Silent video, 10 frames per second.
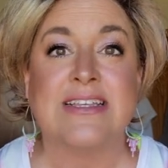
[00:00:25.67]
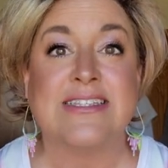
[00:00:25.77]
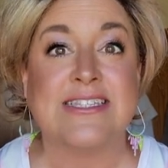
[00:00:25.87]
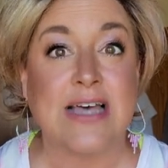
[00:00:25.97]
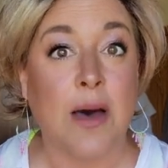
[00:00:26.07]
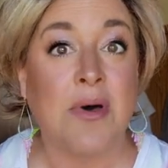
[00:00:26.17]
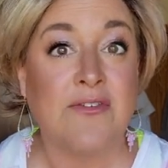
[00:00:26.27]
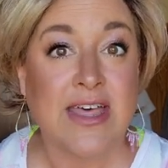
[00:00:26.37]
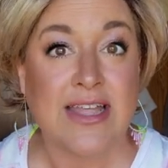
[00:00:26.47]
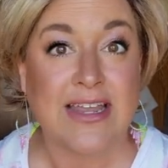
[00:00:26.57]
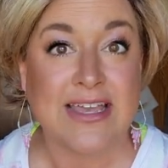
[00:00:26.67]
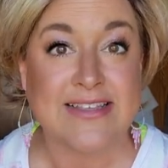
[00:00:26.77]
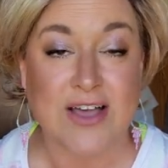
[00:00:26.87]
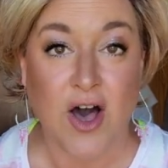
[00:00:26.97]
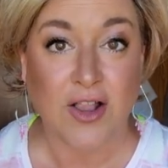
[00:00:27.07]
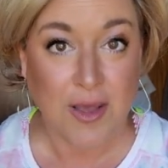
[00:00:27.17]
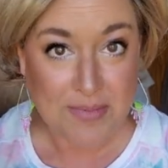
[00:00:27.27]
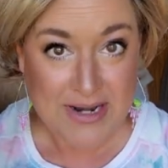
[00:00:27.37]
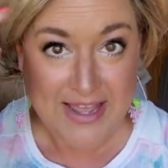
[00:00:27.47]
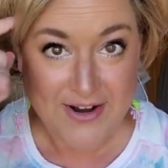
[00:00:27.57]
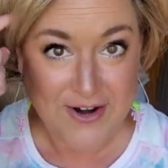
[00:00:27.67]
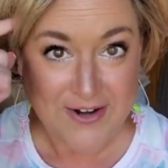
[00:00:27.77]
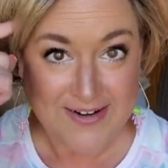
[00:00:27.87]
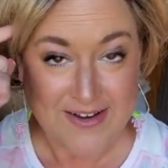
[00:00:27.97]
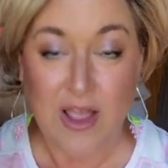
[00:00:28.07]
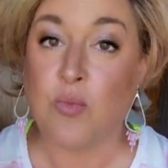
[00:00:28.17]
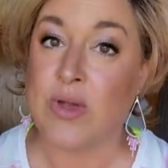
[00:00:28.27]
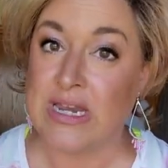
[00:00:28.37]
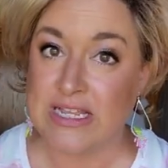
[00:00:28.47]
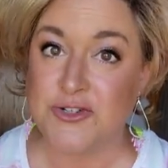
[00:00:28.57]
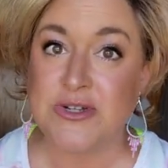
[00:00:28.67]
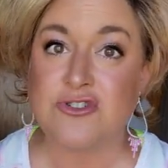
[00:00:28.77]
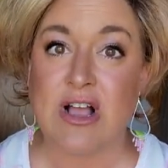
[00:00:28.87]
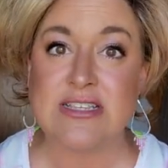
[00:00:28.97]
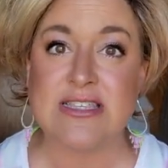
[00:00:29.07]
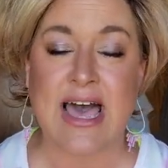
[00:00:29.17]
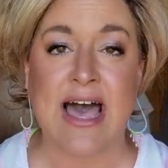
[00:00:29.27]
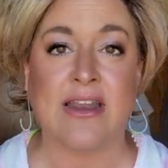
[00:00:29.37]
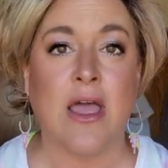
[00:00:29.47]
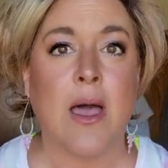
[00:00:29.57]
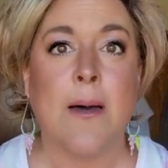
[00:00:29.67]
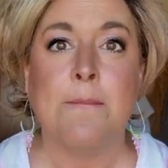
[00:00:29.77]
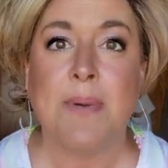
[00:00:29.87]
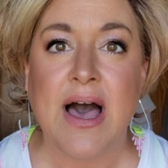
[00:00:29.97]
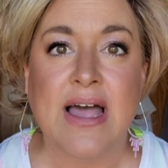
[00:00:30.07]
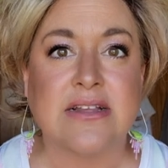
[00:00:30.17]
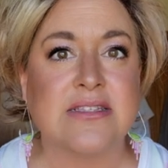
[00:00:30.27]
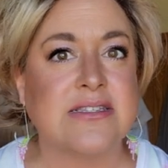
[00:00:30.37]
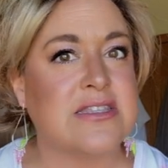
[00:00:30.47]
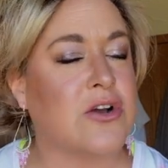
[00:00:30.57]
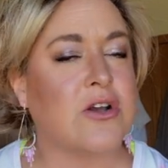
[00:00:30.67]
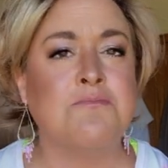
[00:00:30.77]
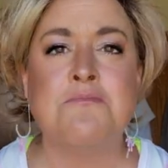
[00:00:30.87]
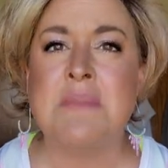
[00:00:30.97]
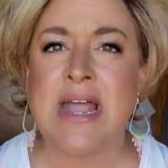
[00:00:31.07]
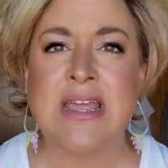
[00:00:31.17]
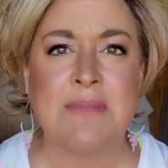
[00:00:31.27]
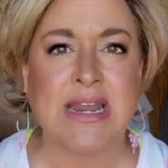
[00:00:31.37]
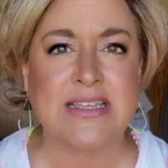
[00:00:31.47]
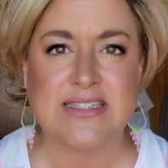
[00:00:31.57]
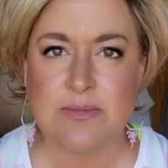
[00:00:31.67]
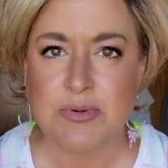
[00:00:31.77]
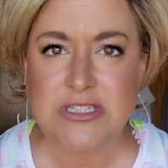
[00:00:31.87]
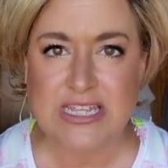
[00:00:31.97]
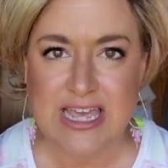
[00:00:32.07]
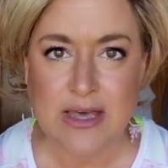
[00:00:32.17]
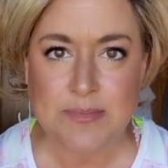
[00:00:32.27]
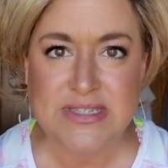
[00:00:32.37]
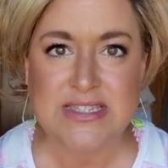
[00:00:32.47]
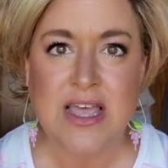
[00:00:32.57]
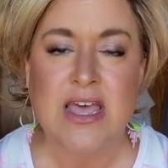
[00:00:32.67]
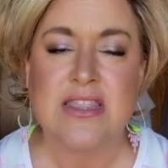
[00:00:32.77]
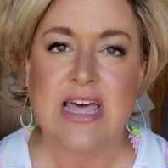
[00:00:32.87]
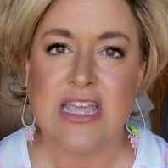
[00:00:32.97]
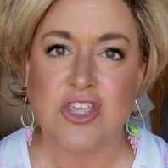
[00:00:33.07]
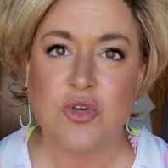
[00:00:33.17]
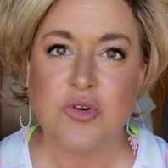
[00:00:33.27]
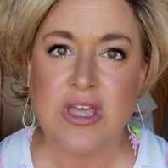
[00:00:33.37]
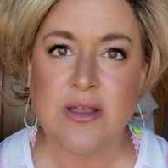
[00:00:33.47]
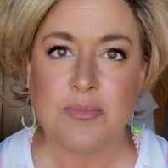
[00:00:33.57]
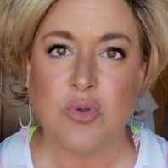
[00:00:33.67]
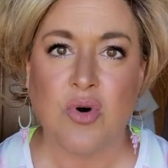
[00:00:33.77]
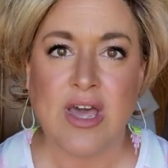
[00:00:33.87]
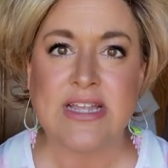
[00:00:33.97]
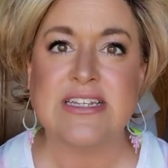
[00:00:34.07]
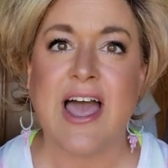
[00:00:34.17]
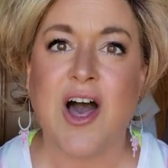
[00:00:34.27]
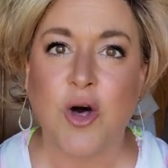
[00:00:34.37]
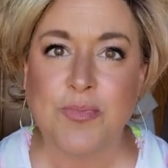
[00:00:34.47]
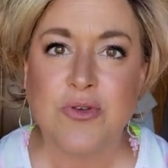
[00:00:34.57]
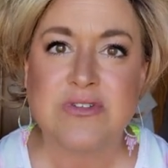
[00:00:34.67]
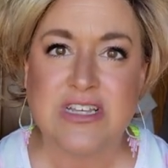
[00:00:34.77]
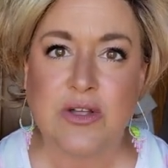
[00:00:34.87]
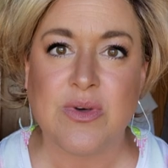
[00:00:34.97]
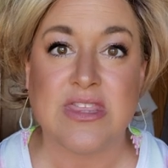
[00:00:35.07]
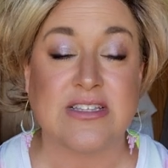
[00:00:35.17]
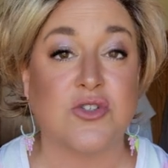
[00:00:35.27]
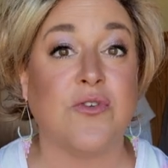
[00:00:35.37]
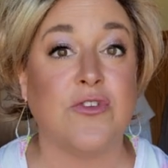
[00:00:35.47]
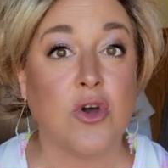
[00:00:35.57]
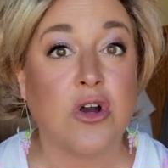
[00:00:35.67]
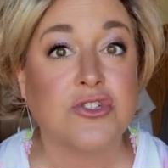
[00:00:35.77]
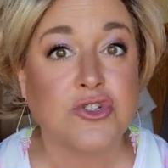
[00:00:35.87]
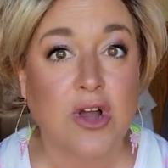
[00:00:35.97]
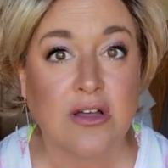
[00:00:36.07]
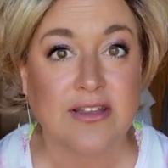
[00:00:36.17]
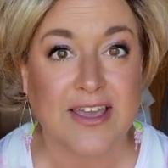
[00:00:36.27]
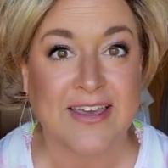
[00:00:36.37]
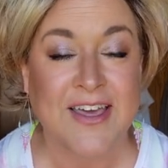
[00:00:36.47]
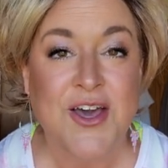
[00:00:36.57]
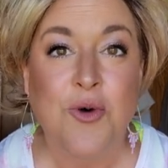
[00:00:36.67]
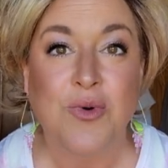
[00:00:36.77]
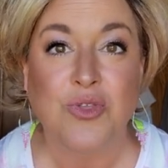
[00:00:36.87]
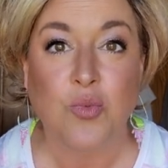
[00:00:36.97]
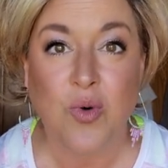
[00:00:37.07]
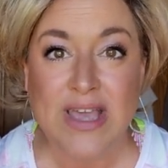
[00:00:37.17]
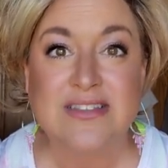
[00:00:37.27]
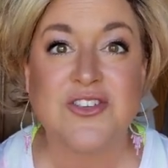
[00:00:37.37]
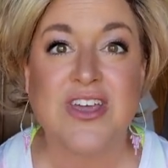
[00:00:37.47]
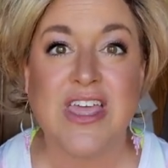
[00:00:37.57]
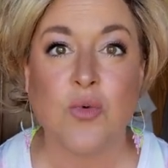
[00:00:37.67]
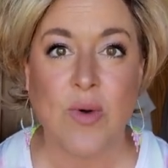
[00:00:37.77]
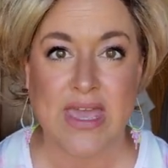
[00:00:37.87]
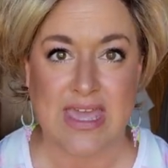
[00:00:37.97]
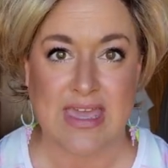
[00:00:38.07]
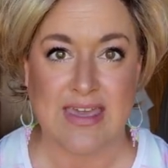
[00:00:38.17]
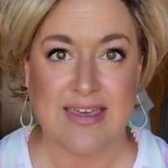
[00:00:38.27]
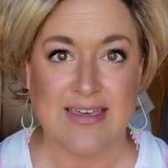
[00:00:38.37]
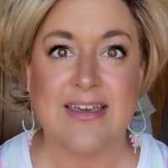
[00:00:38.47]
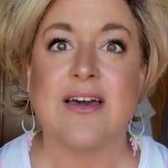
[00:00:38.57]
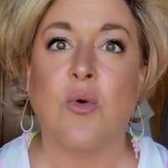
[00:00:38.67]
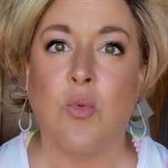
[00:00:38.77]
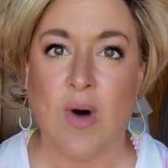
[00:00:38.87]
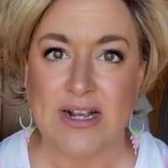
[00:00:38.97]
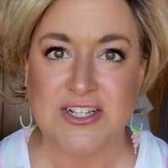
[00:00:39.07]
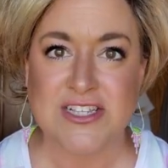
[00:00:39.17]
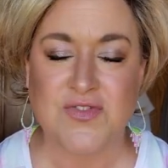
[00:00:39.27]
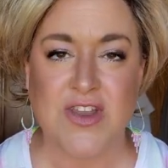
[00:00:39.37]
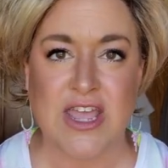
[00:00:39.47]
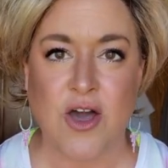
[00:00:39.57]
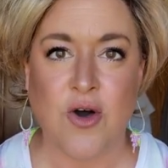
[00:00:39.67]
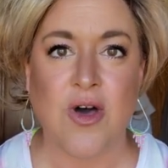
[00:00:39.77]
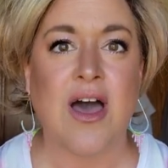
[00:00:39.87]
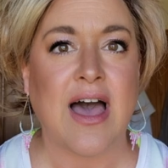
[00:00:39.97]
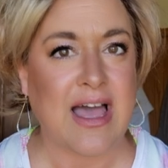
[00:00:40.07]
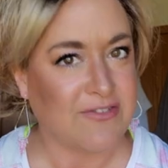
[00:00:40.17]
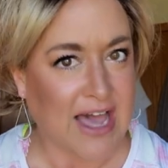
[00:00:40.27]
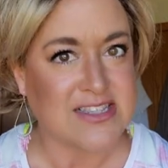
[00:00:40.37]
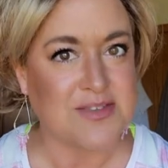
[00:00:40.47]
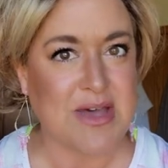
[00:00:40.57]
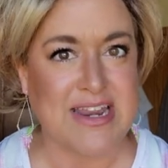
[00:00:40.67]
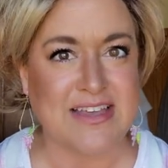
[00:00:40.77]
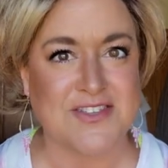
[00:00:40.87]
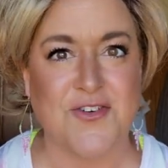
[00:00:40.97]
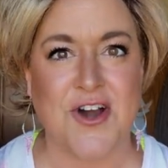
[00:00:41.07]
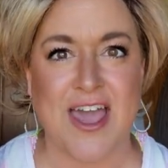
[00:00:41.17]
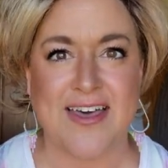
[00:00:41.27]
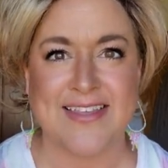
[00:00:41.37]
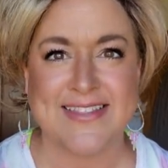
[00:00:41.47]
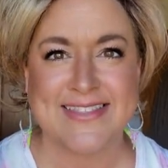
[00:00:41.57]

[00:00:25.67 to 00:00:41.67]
Some of it is all up in here, and we need to address that, but there are many, many simple tips that you can employ to help you deal with this. So if you're struggling with wigs looking wiggy, watch this video. I've got some ideas for you.